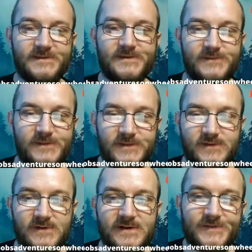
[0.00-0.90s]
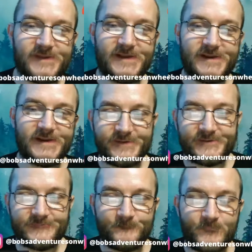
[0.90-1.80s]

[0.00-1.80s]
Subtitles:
than you think you are at the editing.